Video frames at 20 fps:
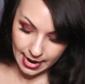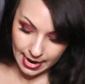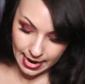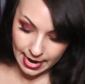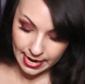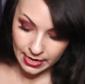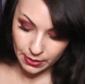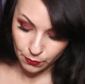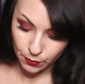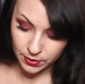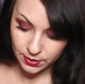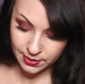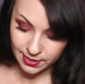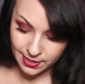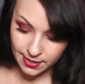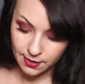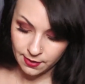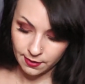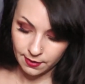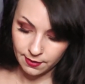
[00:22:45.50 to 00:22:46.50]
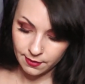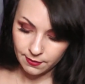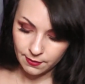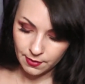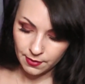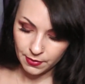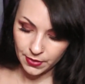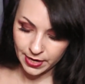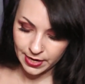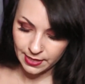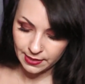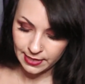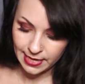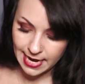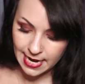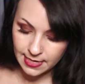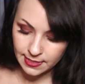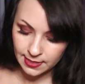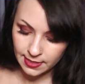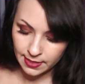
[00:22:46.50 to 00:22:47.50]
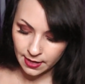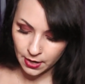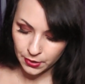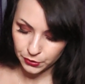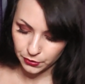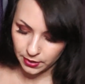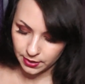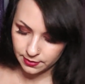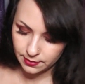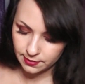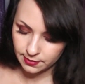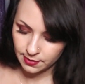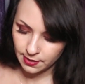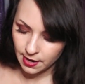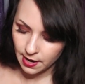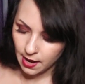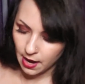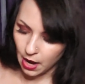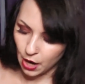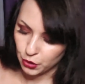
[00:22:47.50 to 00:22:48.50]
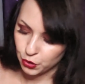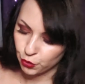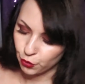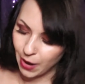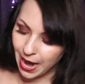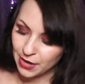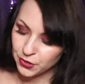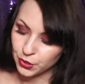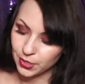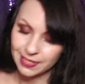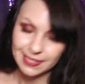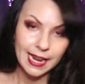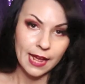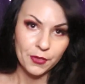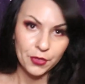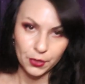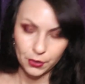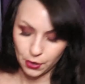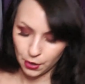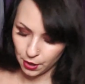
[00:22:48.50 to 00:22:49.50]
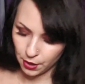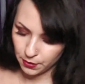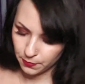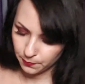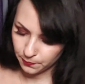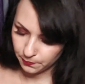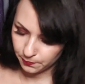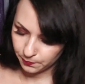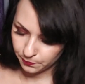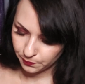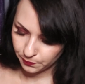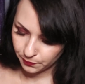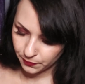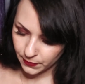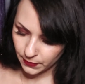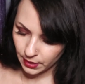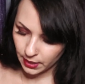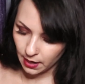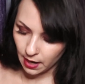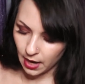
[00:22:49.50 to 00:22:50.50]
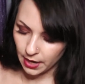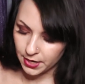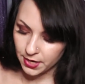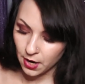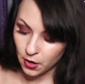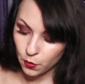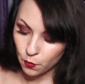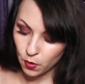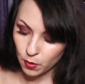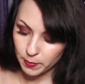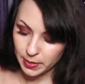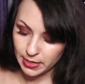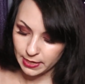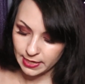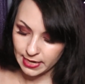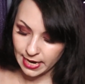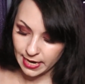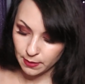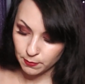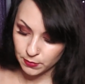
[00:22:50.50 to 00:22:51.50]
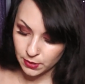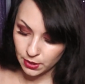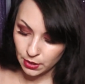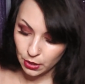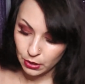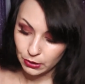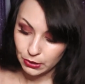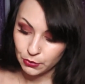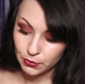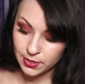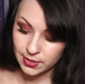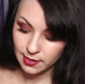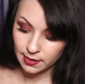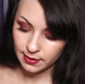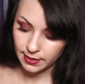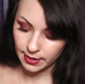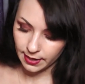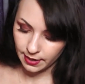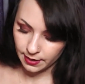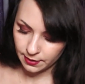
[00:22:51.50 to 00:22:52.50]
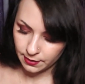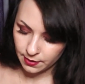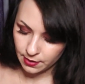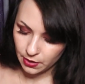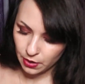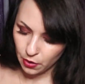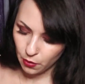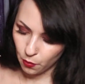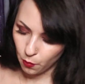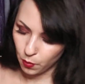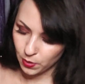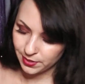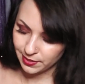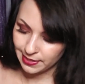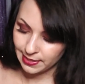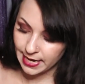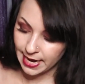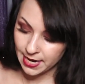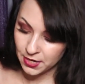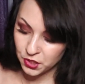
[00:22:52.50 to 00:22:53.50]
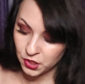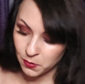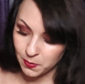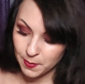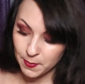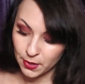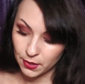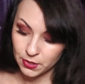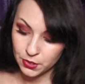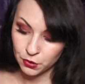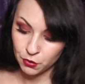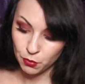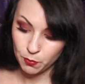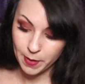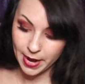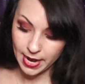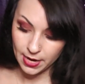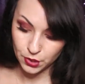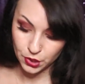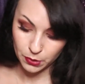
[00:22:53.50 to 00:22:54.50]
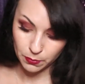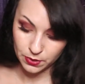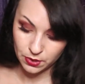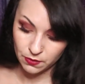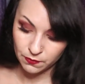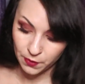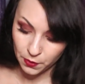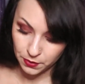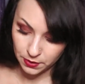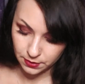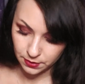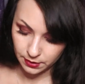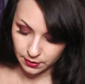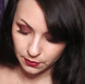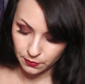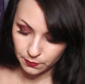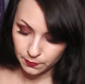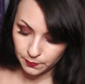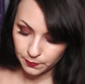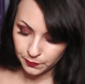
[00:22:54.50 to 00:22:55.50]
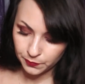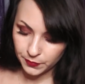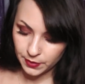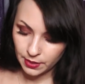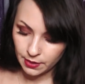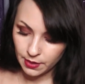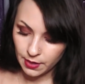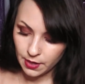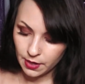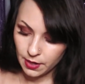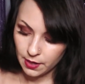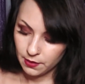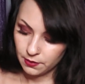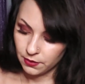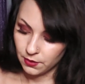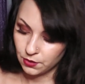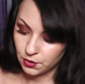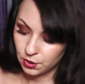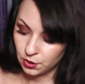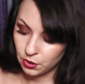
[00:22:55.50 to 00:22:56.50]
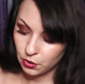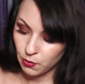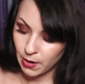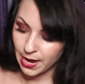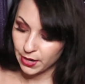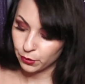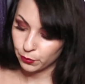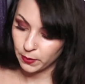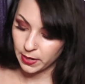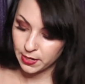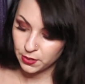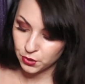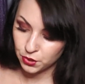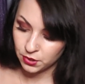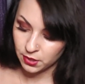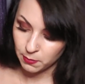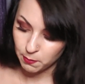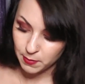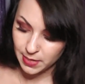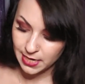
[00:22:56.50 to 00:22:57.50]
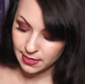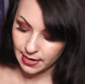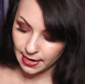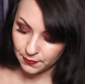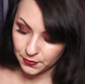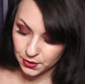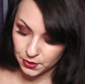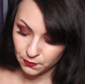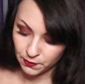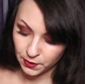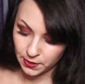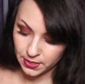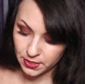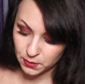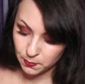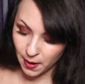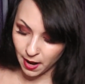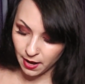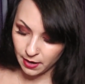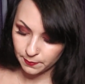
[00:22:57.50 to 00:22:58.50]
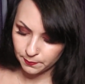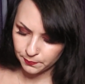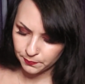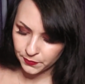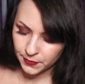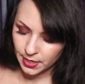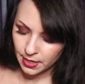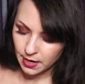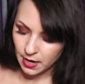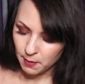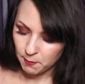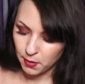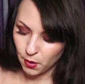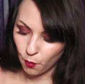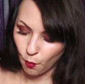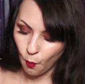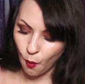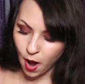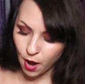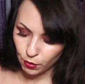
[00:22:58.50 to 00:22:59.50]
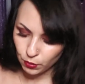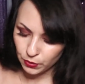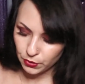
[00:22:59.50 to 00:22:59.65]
And it was here that in the 1800s, a tragic death occurred. A young woman named Lucinda was engaged to be married to a man she was devoted to. The two had arranged to meet at this very spot, but while